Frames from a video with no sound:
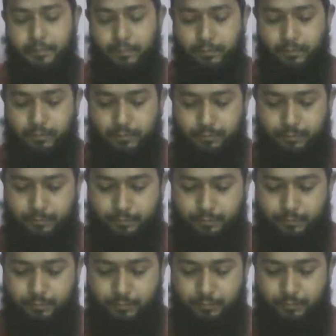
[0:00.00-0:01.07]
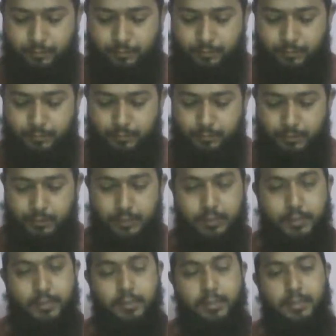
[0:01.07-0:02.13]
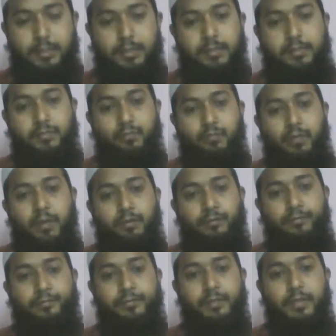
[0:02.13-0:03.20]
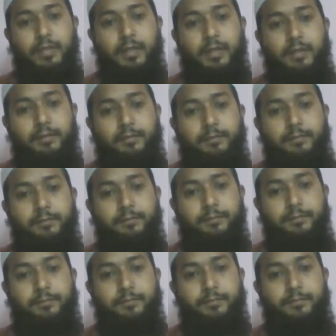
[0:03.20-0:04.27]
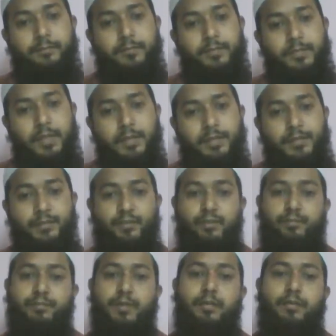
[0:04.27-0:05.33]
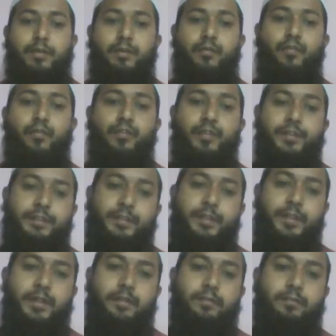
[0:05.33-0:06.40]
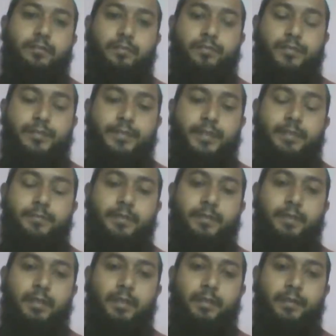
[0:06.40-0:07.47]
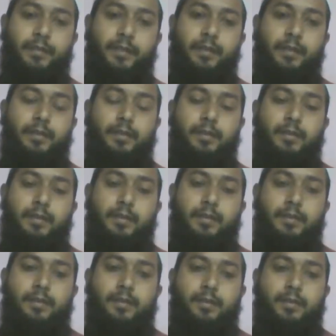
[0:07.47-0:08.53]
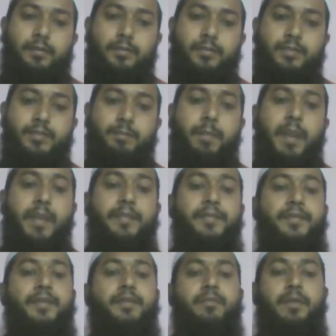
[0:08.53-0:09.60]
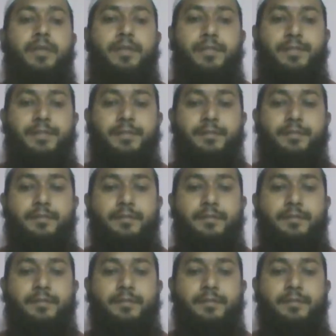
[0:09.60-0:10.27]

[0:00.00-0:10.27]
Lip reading: So he is one of the scientists of our golden era, of Islamic era. He is the pioneer in medicine.